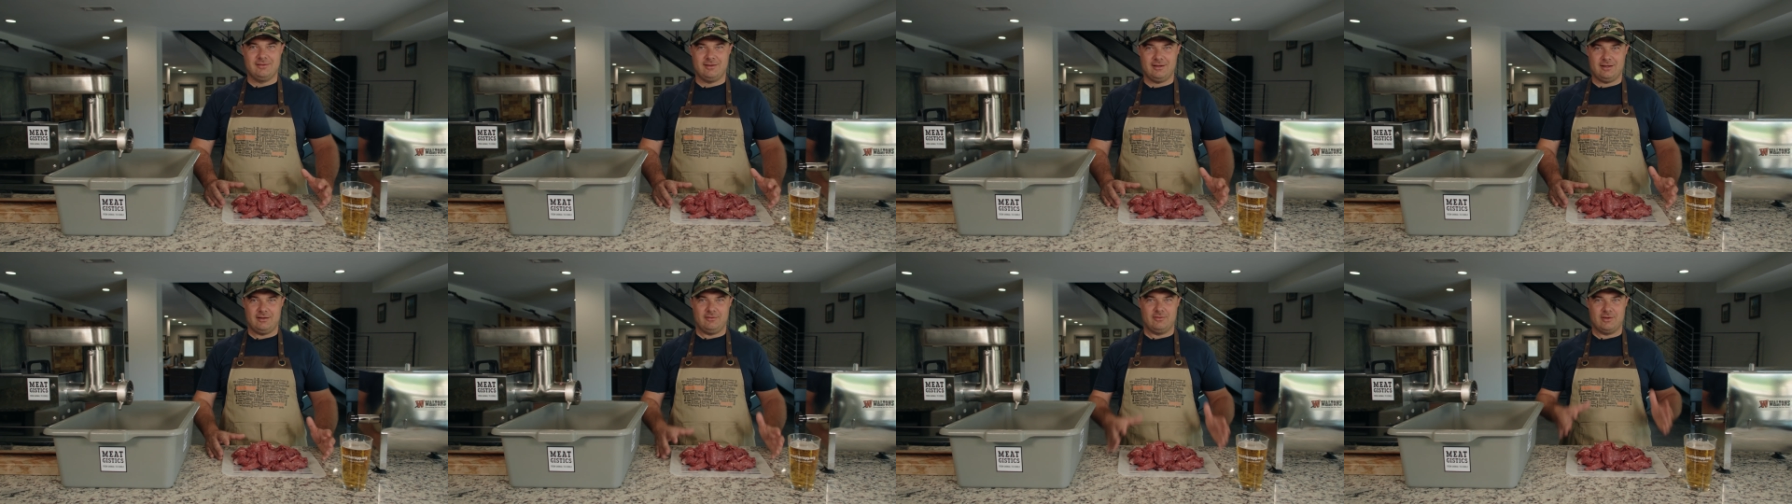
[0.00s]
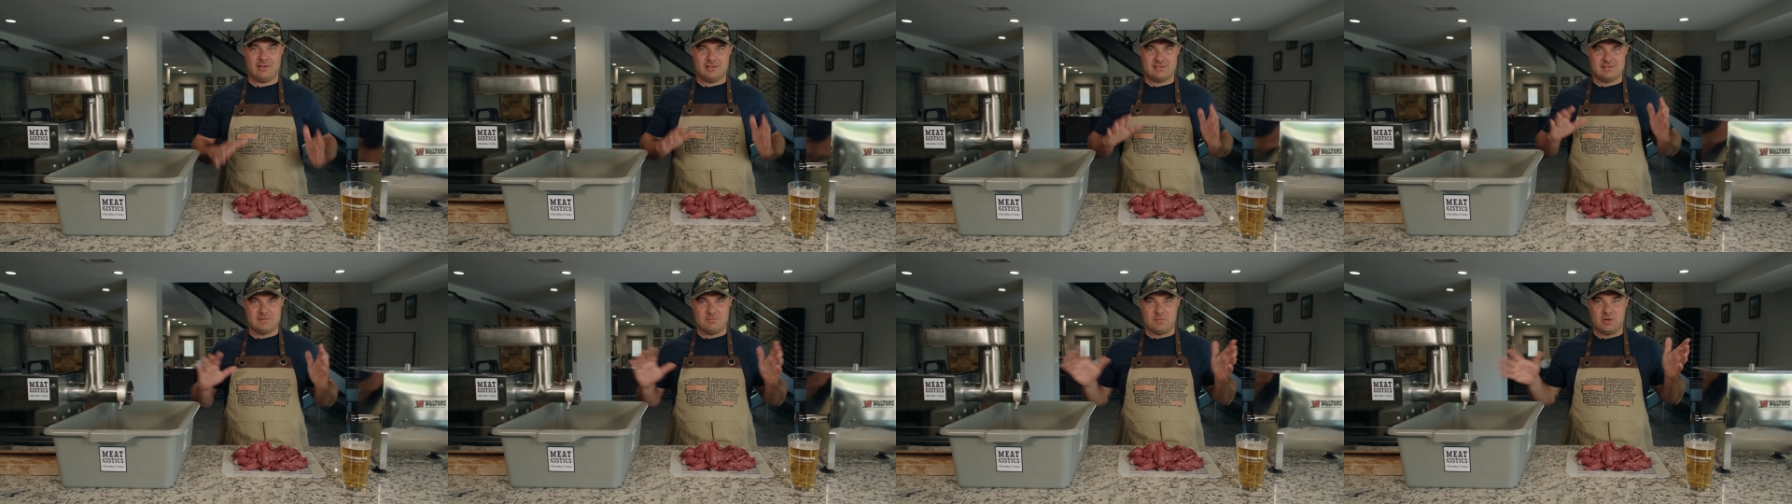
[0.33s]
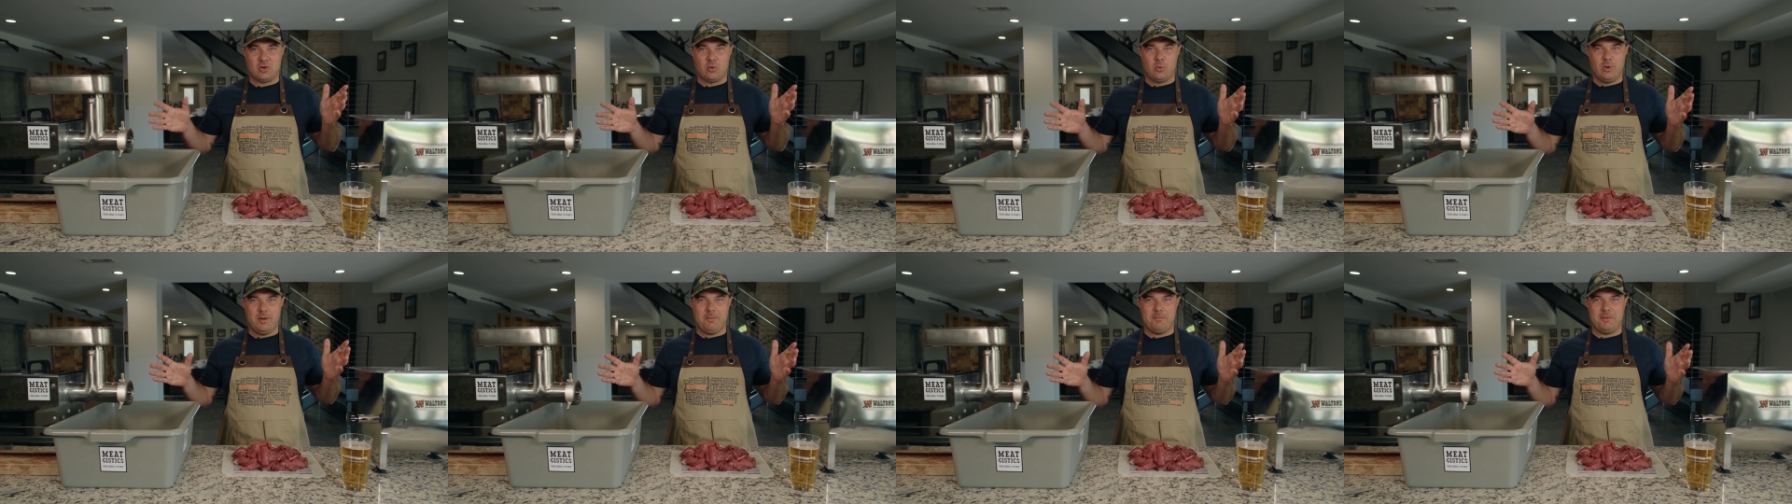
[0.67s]
and I've got some
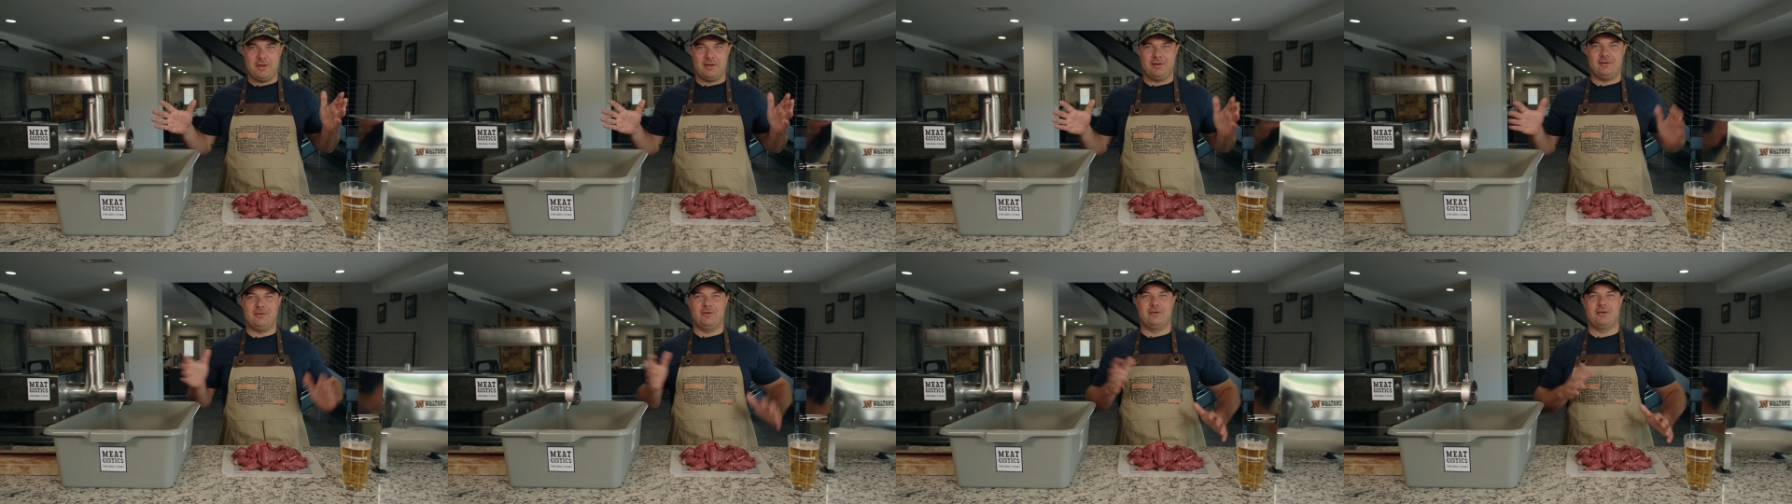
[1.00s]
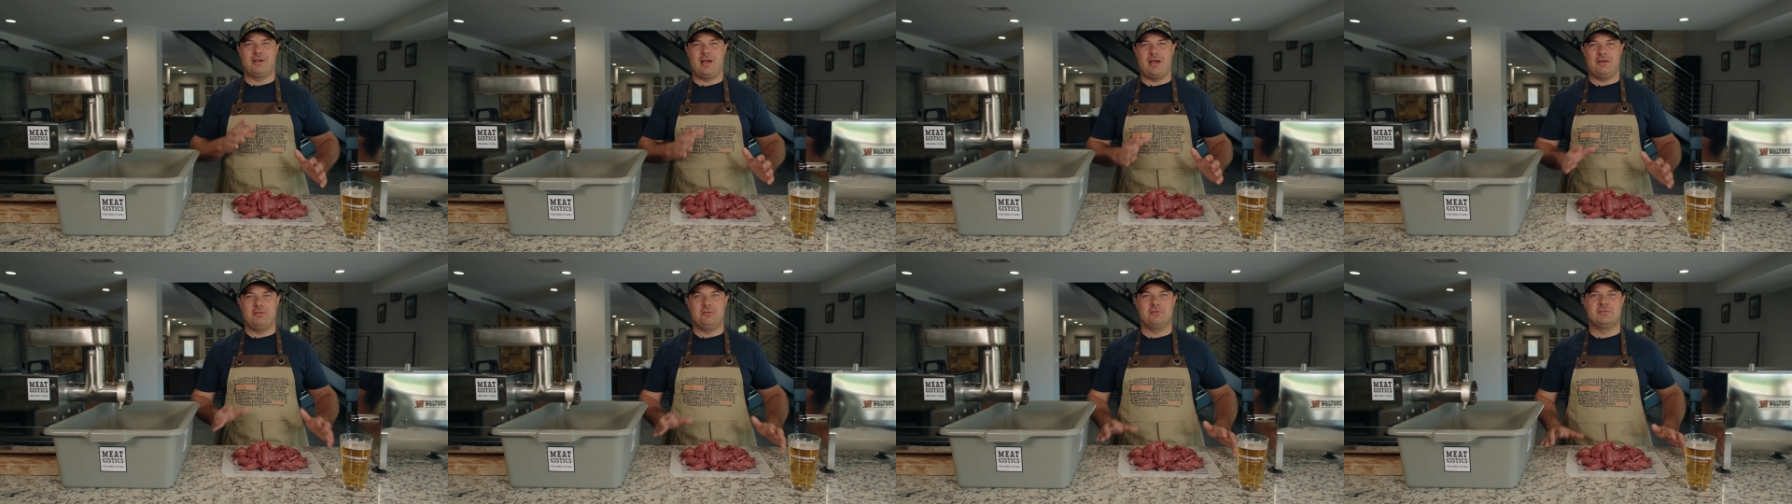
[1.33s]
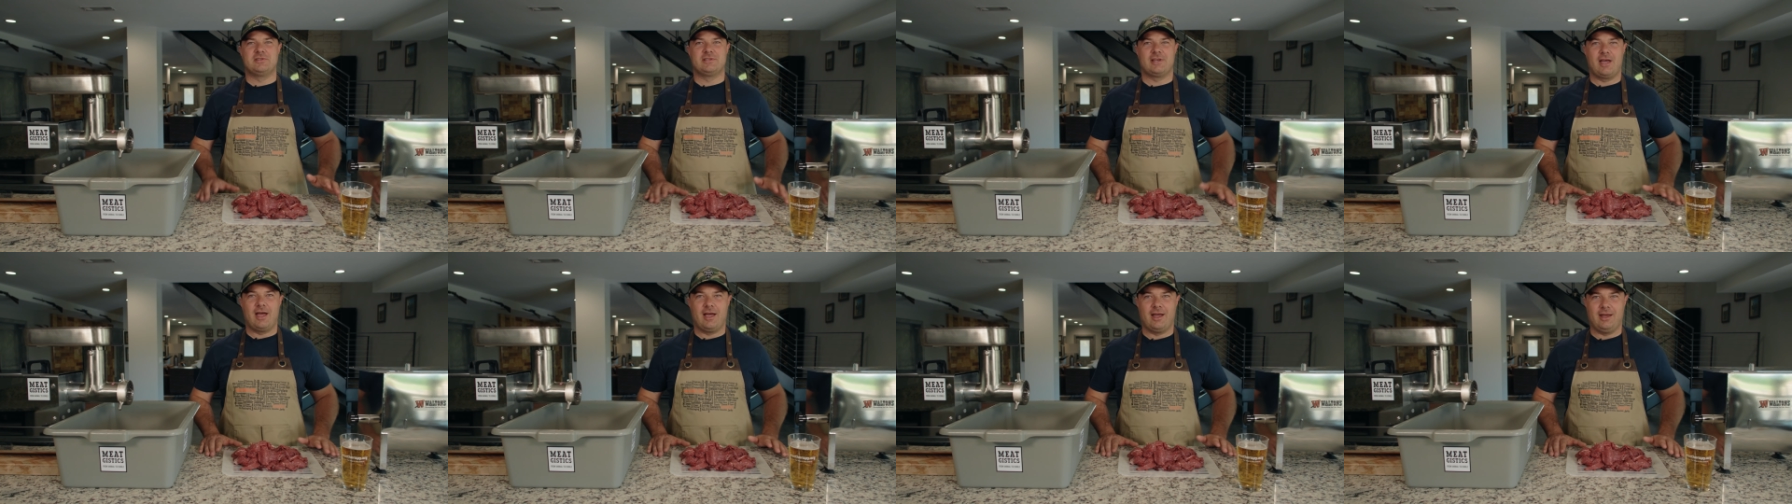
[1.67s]
equipment on either
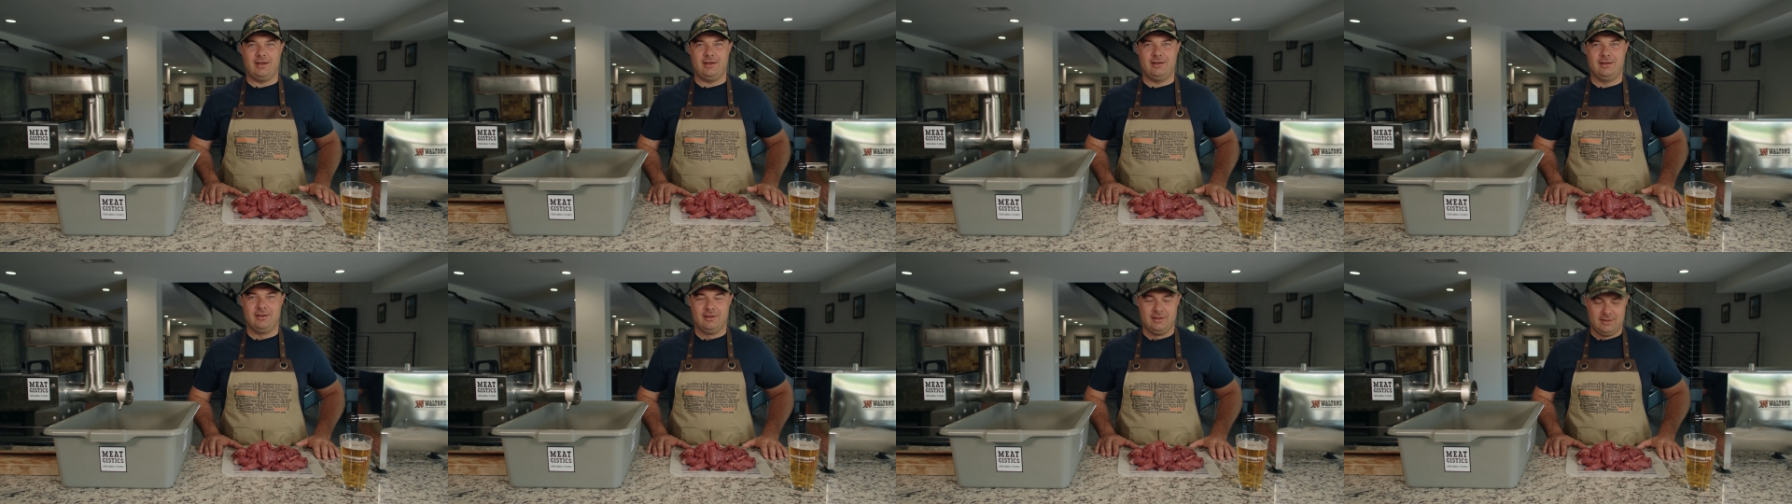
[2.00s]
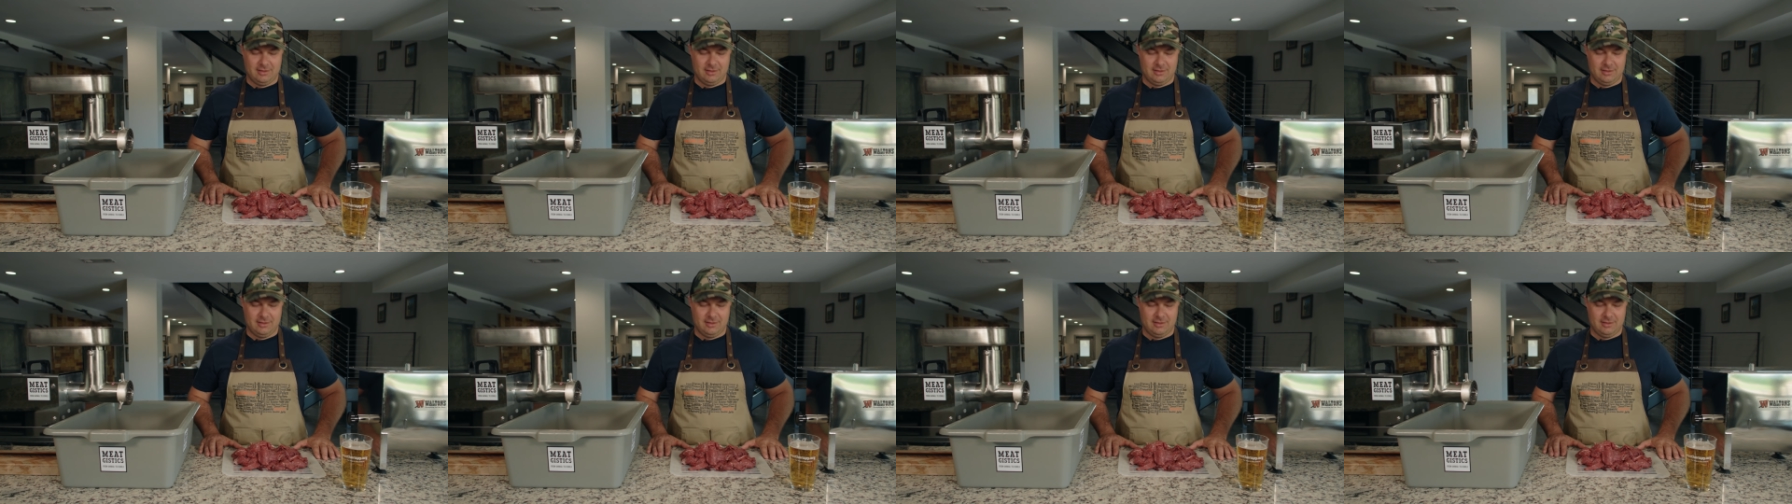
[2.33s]
side.